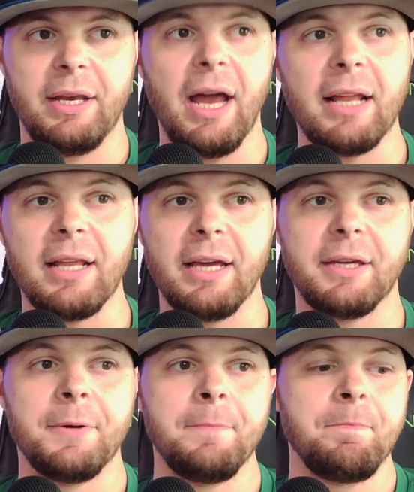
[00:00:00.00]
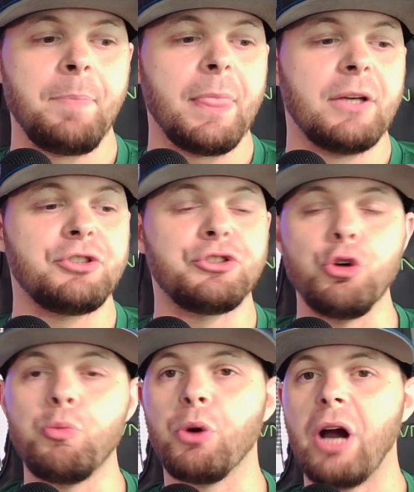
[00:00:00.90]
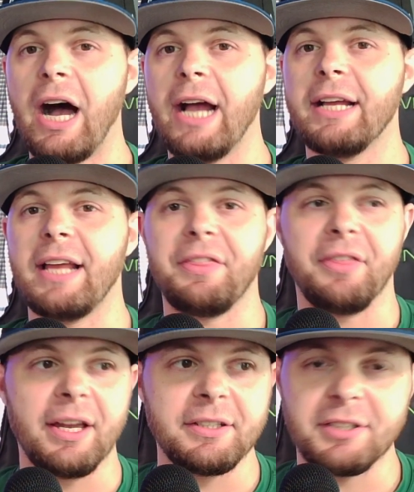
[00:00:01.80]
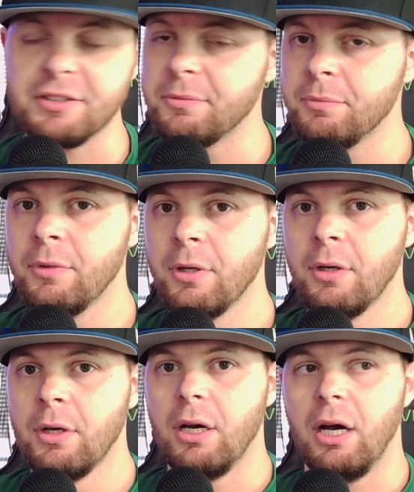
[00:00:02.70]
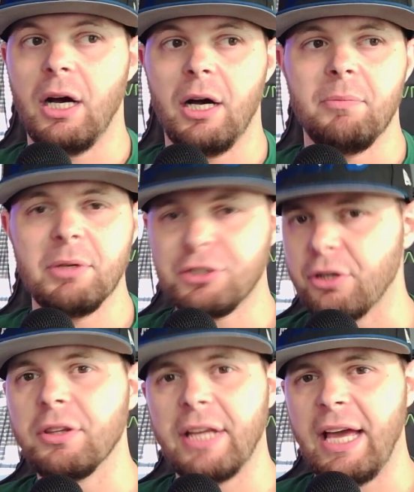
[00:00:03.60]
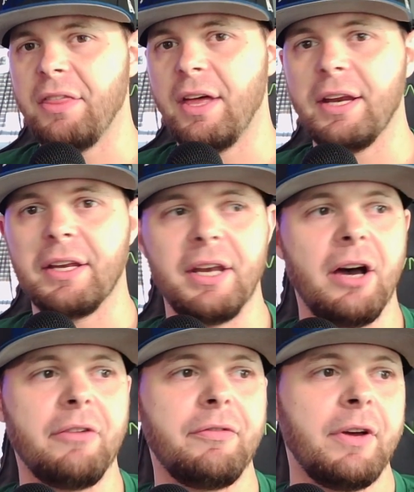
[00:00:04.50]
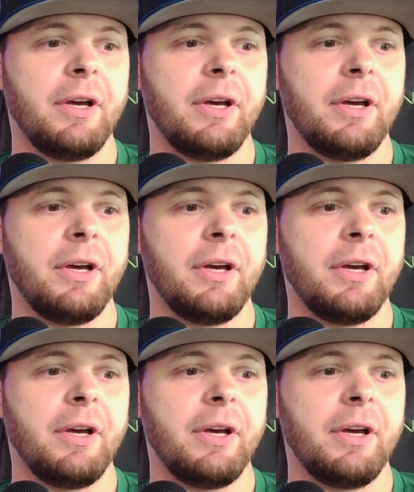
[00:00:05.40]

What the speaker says: Not like super high-end athleticism, but certainly athletic enough.